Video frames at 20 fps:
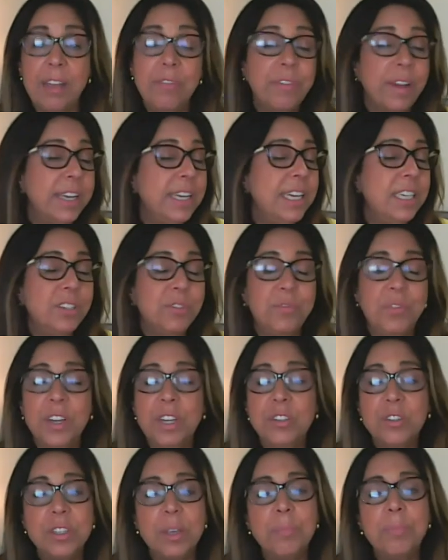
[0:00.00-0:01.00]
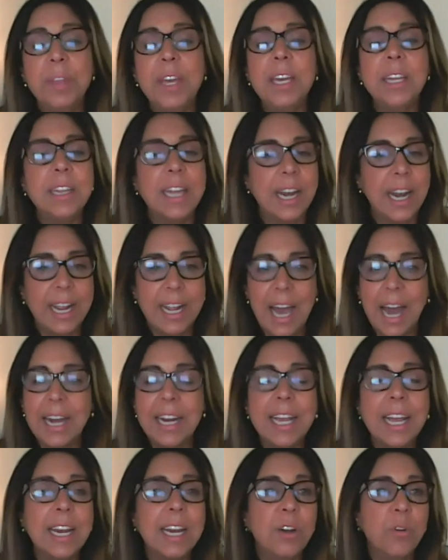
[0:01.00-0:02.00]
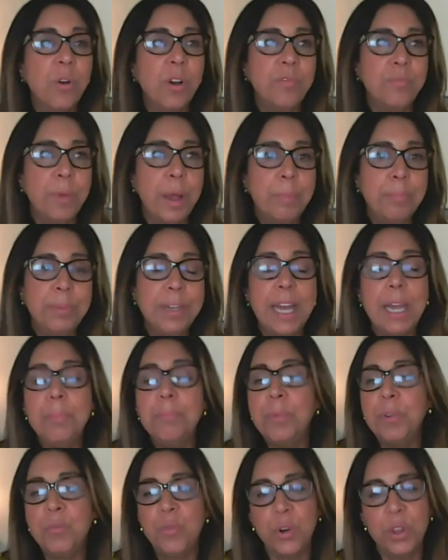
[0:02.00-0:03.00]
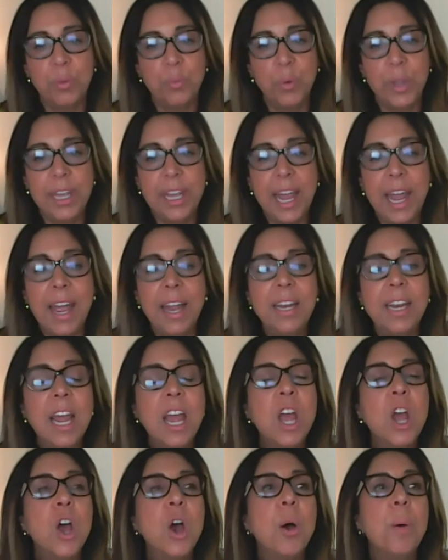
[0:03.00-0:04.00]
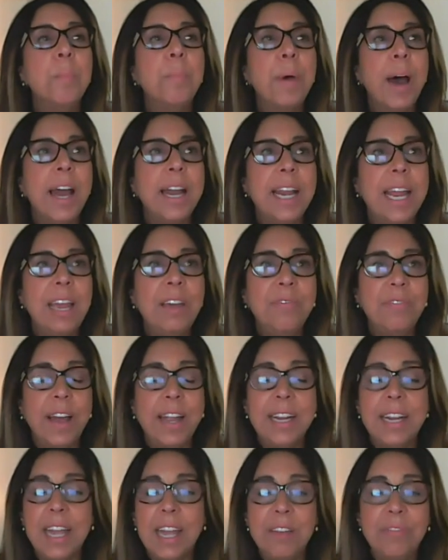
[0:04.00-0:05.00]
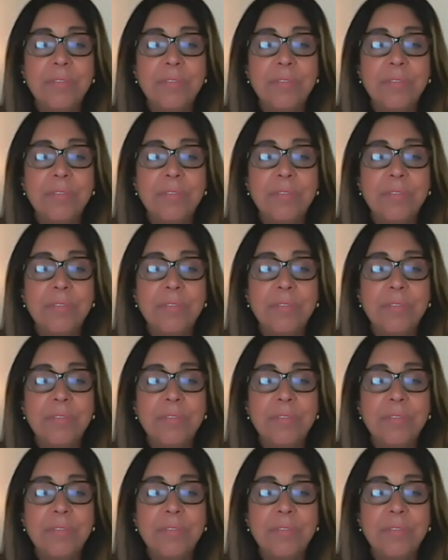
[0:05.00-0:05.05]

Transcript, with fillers: If I need to finish something, then I got to get it off my plate before the weekend but if I